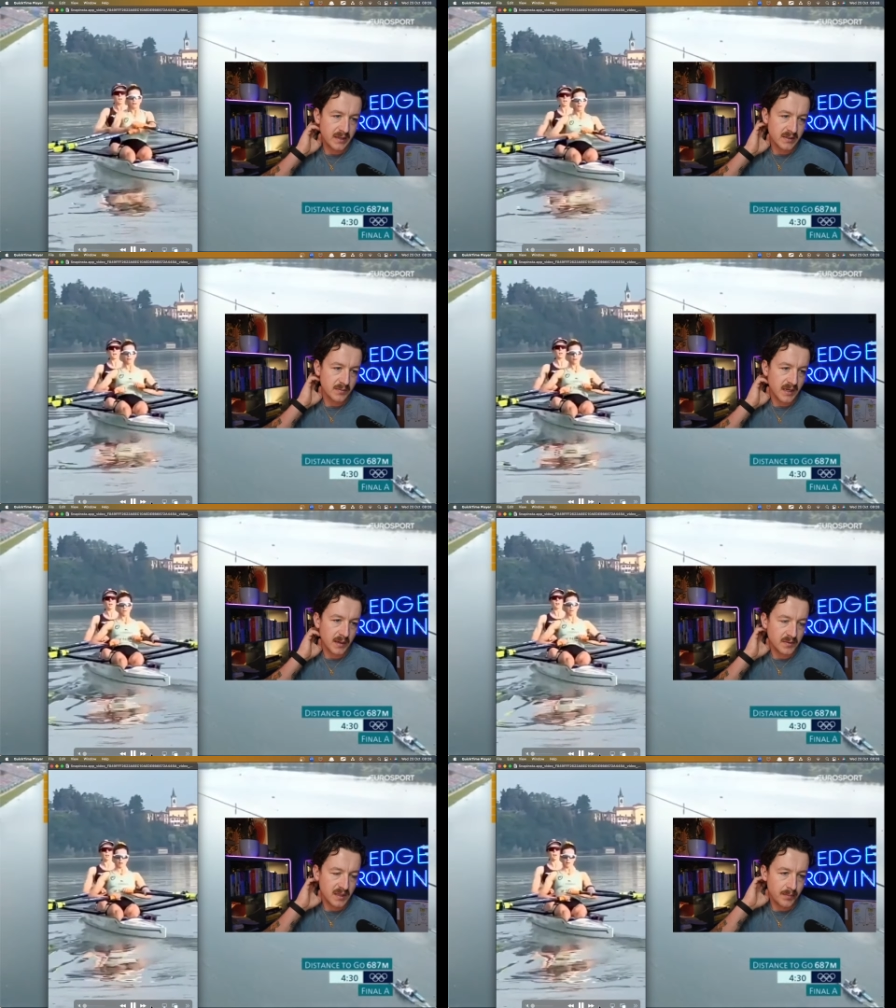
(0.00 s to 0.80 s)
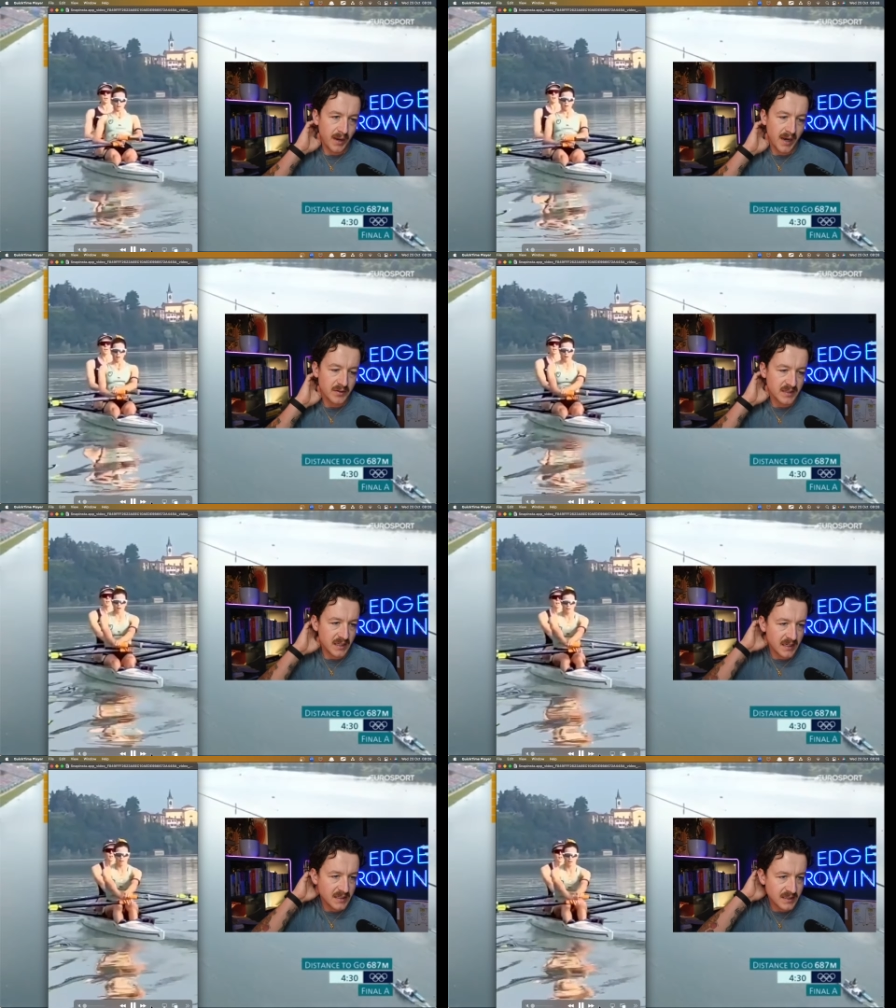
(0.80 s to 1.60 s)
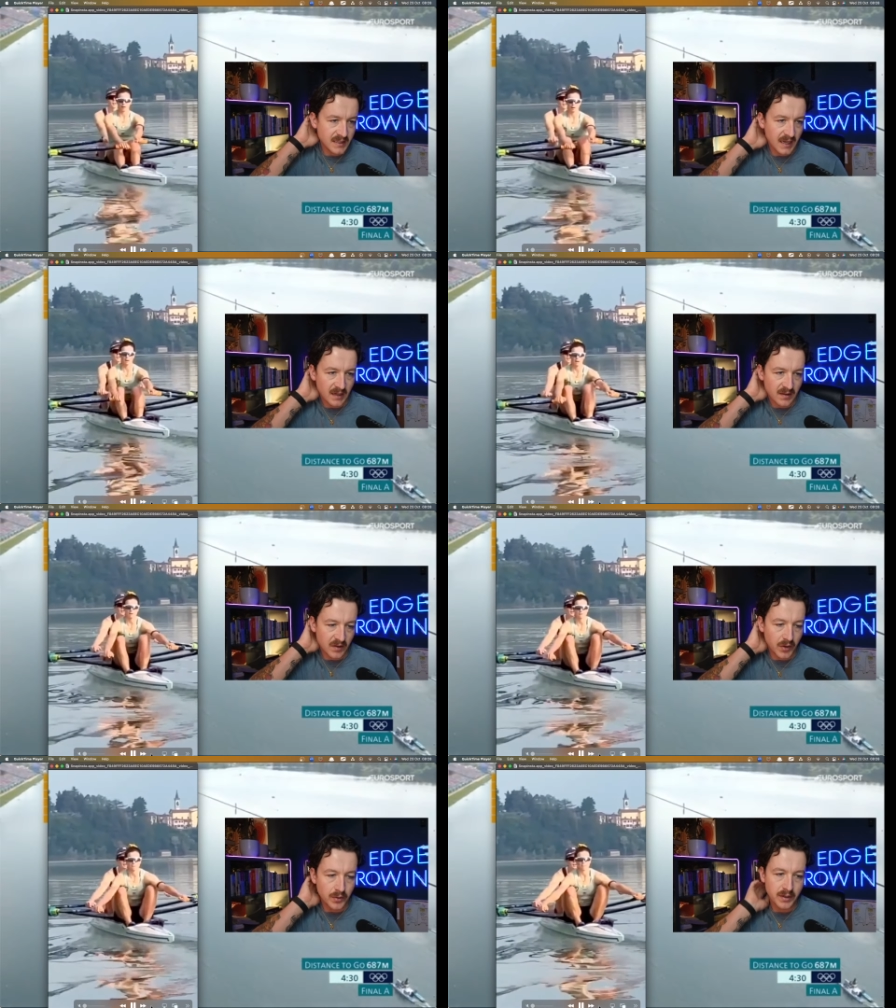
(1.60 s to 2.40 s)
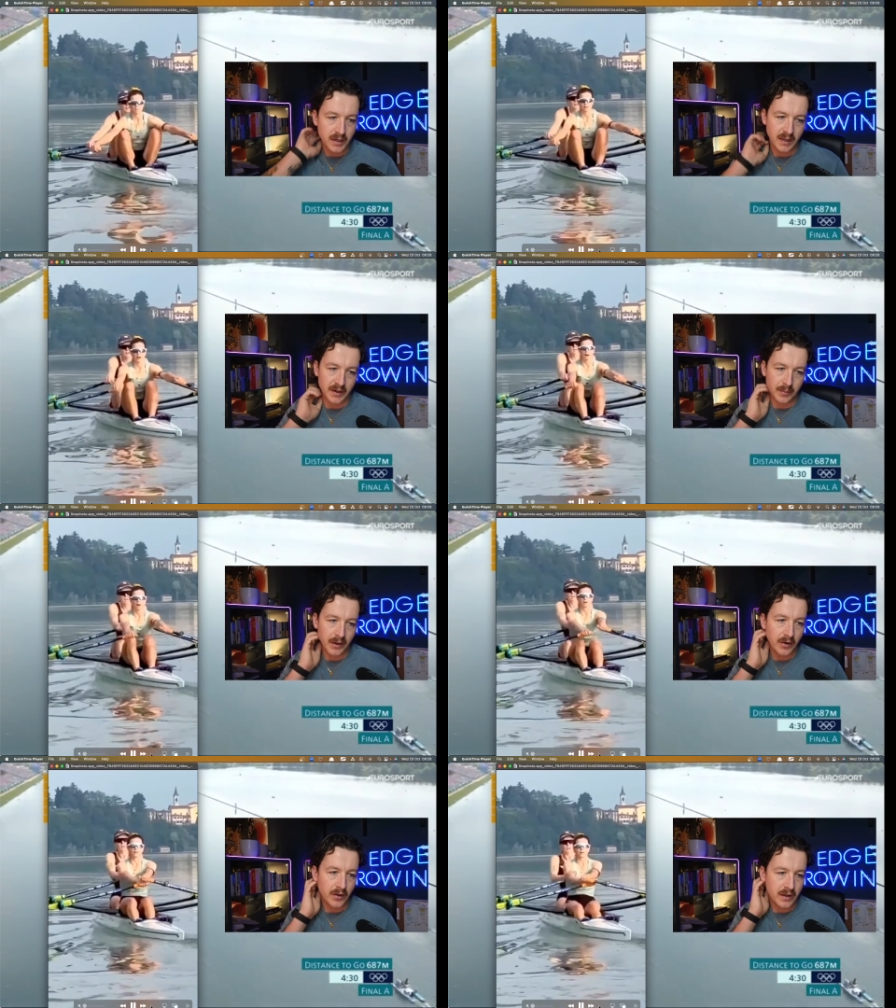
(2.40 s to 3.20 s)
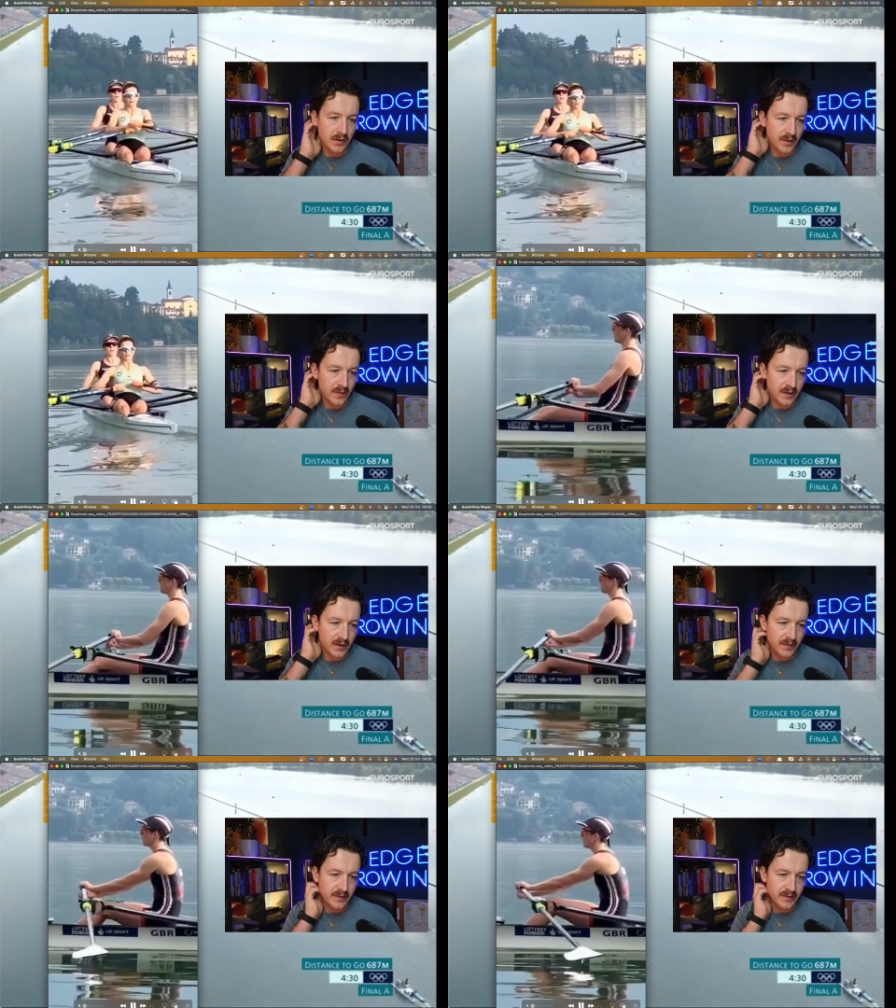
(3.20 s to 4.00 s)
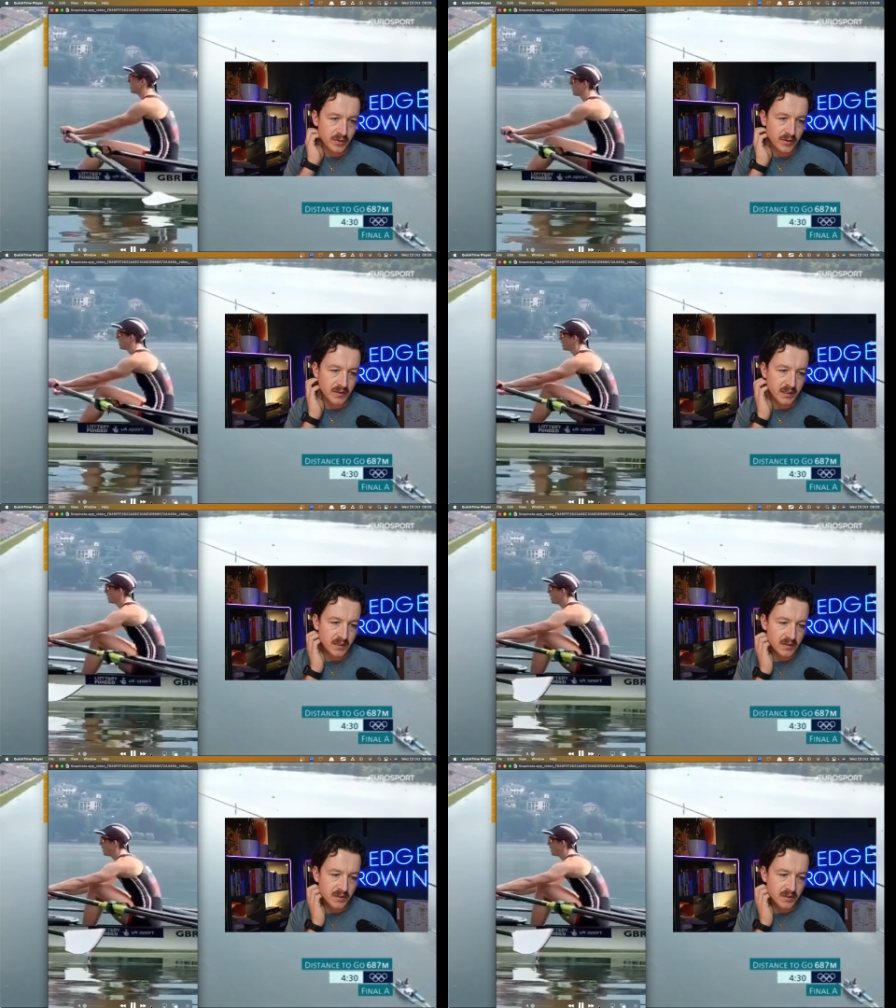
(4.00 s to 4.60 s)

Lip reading: Sometimes the bow seat needs to take the load a little bit earlier than the stroke seat.